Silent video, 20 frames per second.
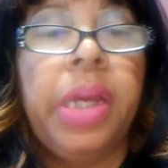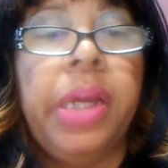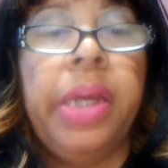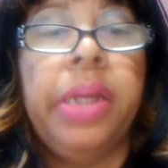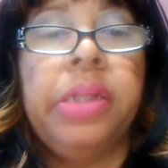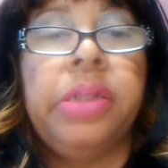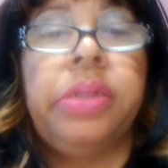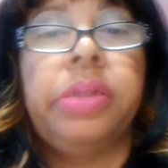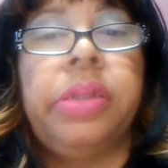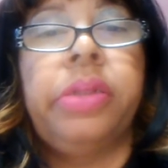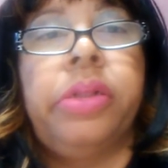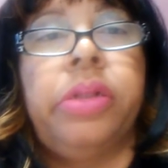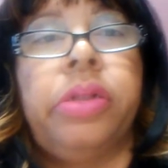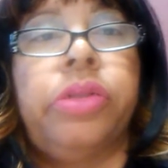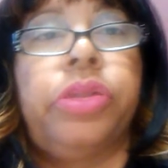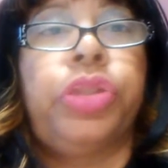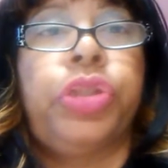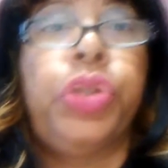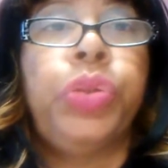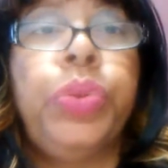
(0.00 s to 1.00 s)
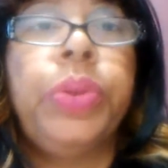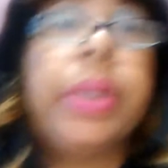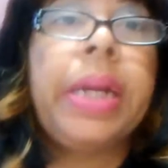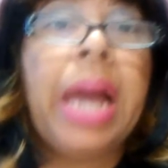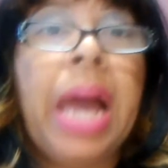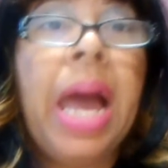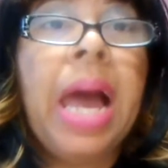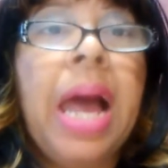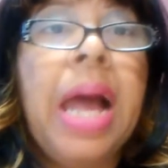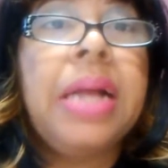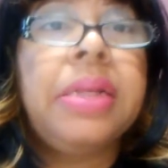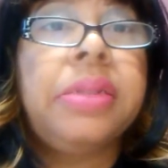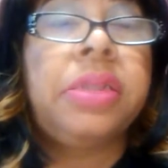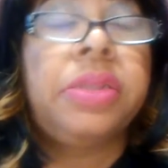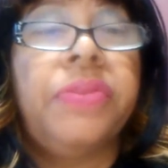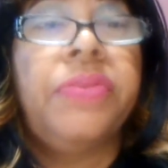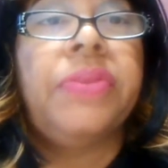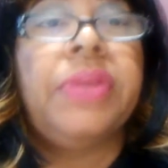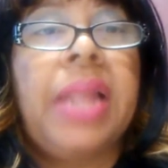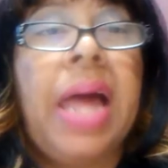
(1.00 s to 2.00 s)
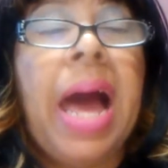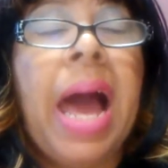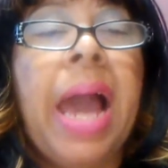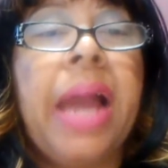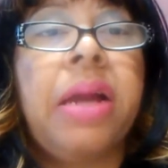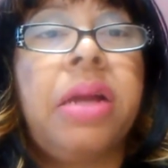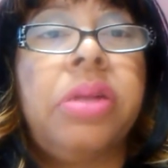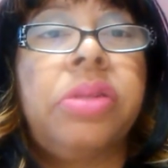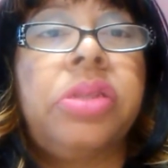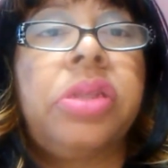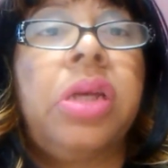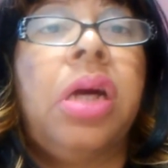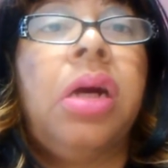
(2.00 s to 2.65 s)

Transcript: There's two kinds of liars.